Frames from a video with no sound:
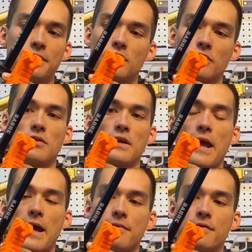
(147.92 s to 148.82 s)
so you can
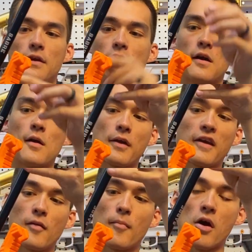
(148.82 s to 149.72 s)
have kind
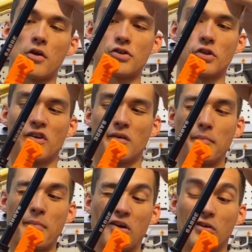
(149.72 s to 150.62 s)
of a
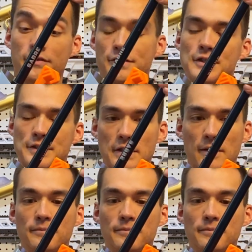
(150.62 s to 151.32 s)
modular barrel system.